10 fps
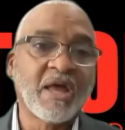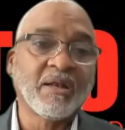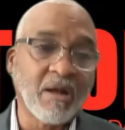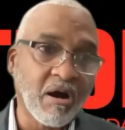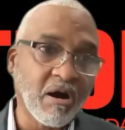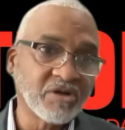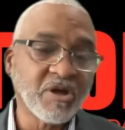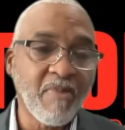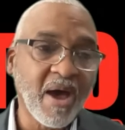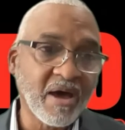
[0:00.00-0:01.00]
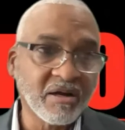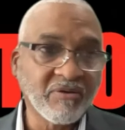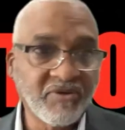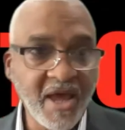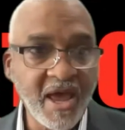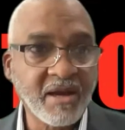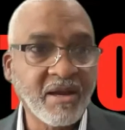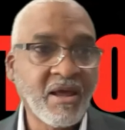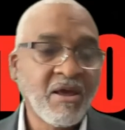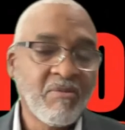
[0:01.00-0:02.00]
that large amount of
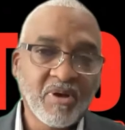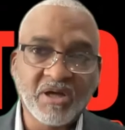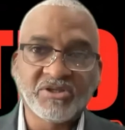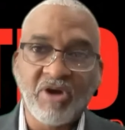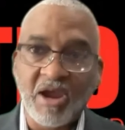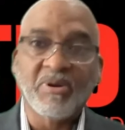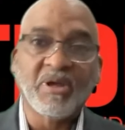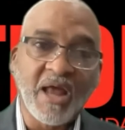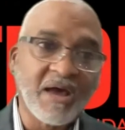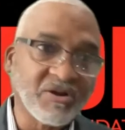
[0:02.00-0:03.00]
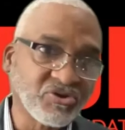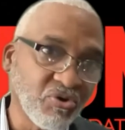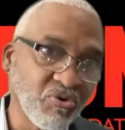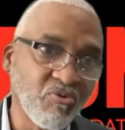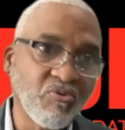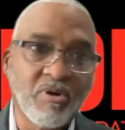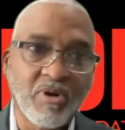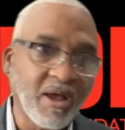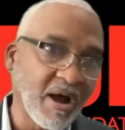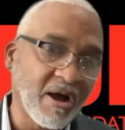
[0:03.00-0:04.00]
debt, because they're able to get out of school
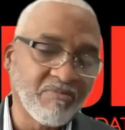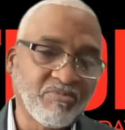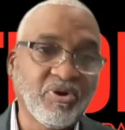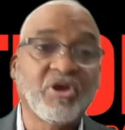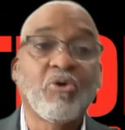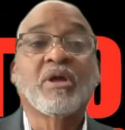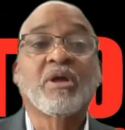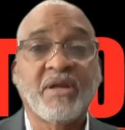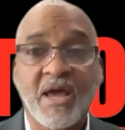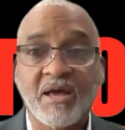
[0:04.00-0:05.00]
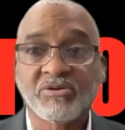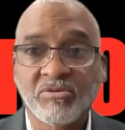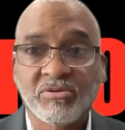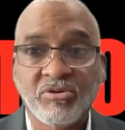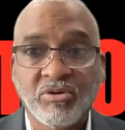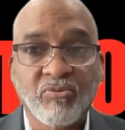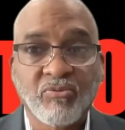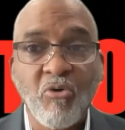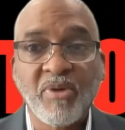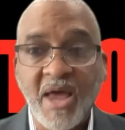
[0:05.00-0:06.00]
pretty quickly now. So dual
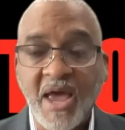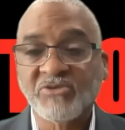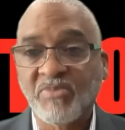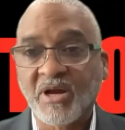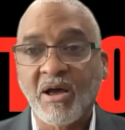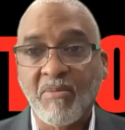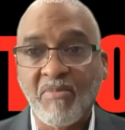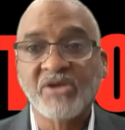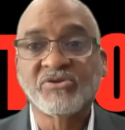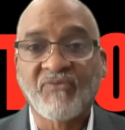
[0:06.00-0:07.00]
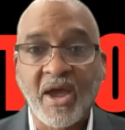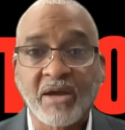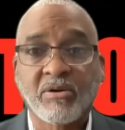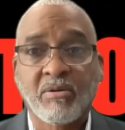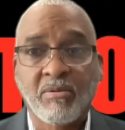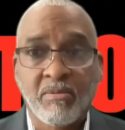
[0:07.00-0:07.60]
enrollment has been a major factor.